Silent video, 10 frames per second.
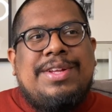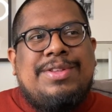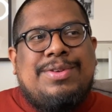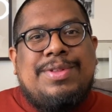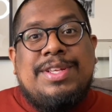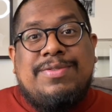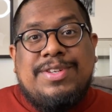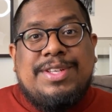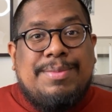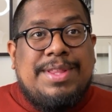do this for
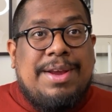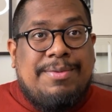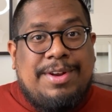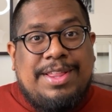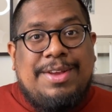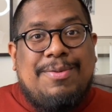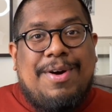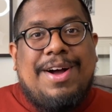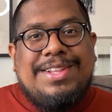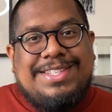someone that really
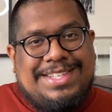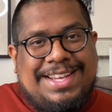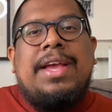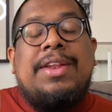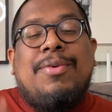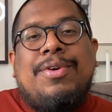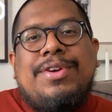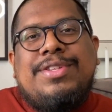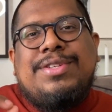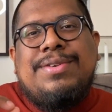wants it. In
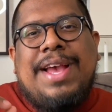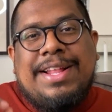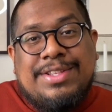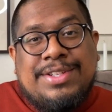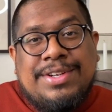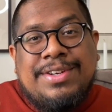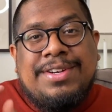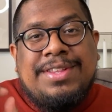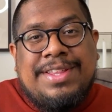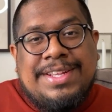order to enter
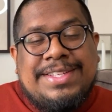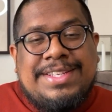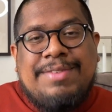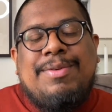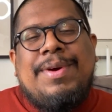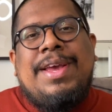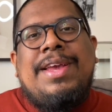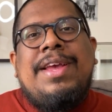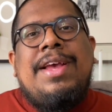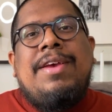this
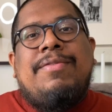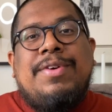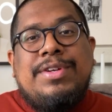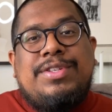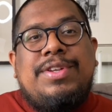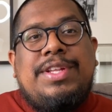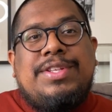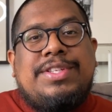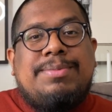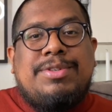giveaway, first you need to
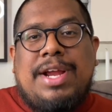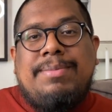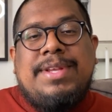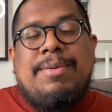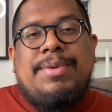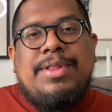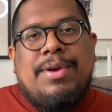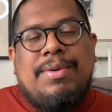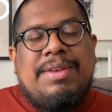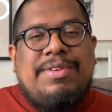subscribe down
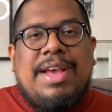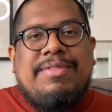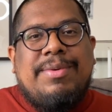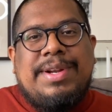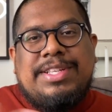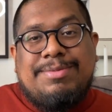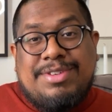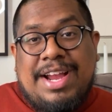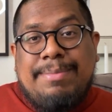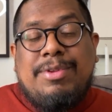below. If you have already
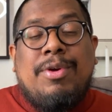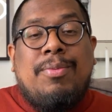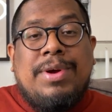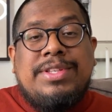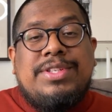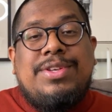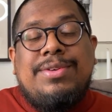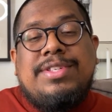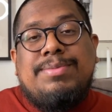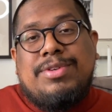subscribed, or once you
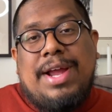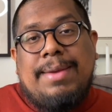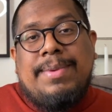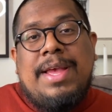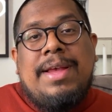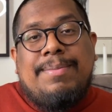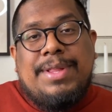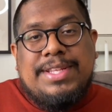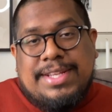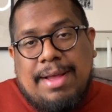subscribe,
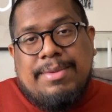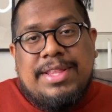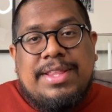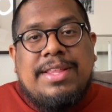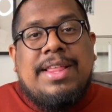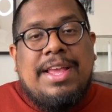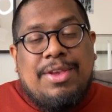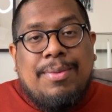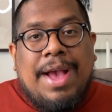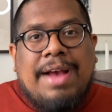please comment that
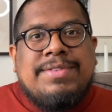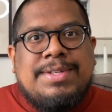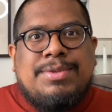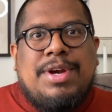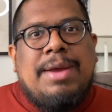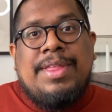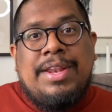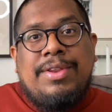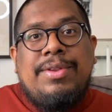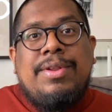you have subscribed.
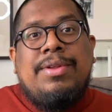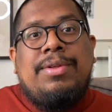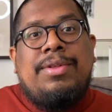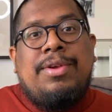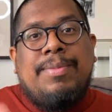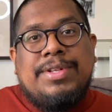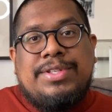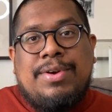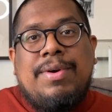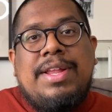Then you
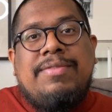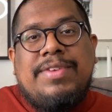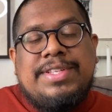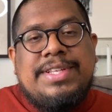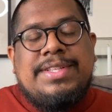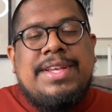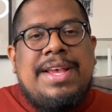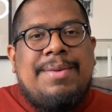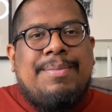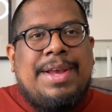must go and visit
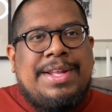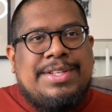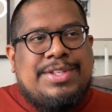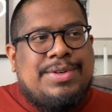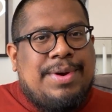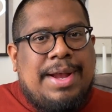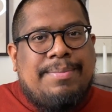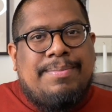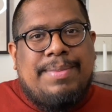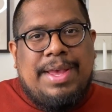my
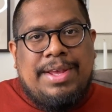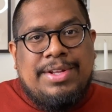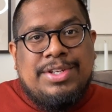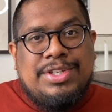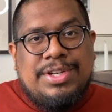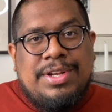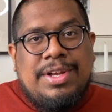Instagram page,